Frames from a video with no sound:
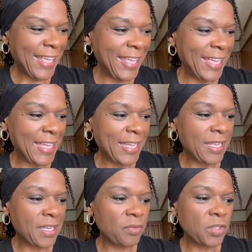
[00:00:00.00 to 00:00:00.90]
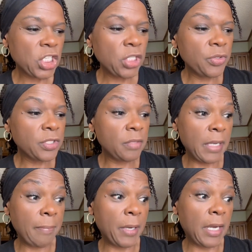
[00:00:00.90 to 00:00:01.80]
And she used to
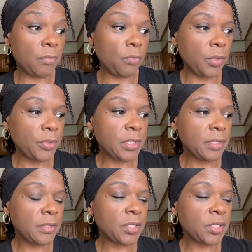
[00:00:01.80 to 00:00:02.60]
make pot roast.